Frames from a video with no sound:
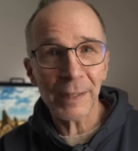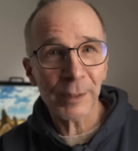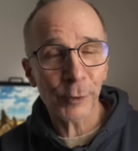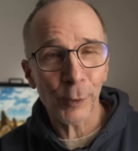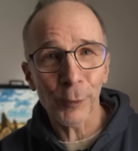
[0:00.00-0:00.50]

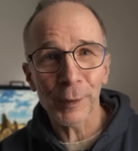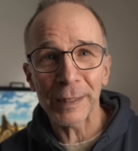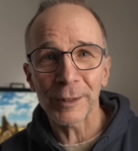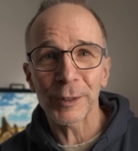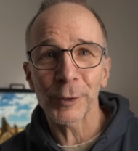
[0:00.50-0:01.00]
intro
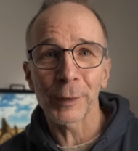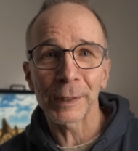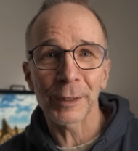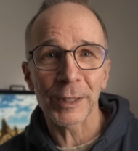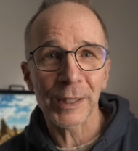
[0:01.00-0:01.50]
that you saw
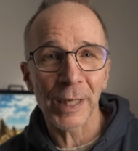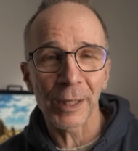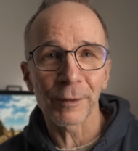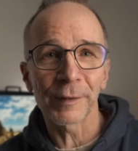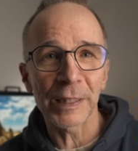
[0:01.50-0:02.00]
at the
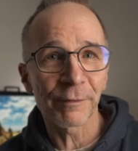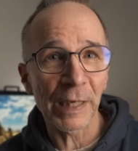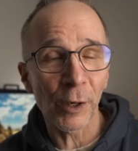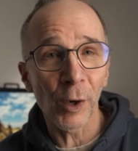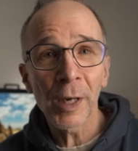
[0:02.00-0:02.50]
start of this
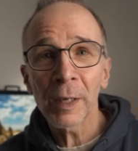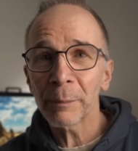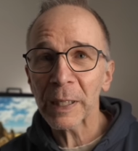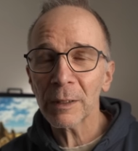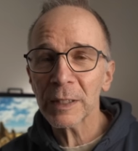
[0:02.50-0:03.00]
video,
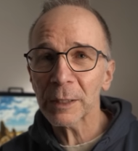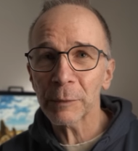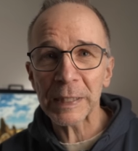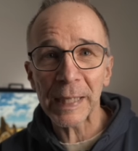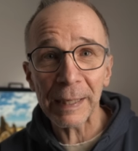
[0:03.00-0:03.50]
because it
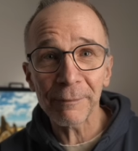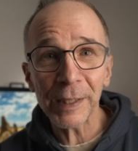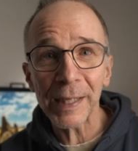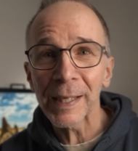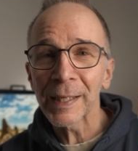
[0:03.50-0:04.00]
was
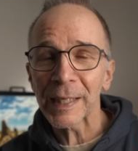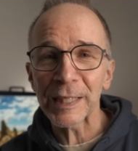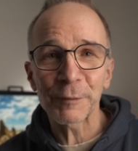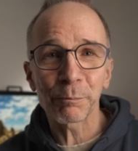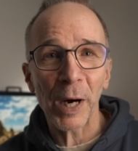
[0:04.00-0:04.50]
heavily
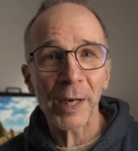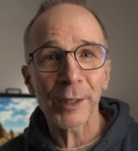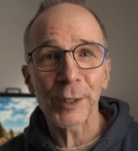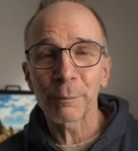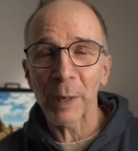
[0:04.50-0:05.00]

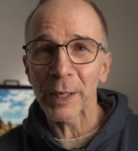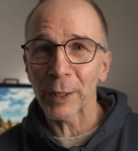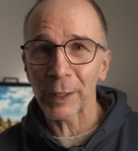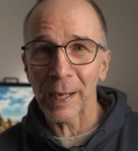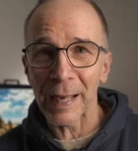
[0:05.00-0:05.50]
inspired by a
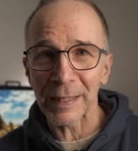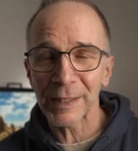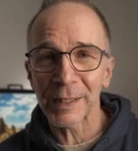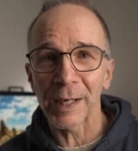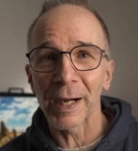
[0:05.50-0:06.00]
class
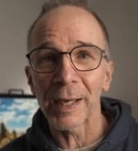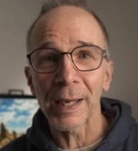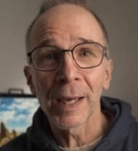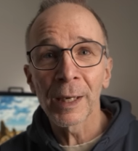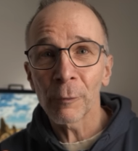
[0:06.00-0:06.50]
that
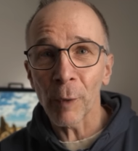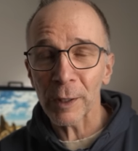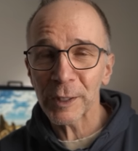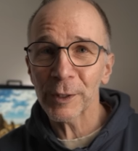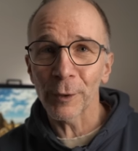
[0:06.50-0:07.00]
I
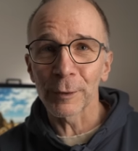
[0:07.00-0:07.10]
watched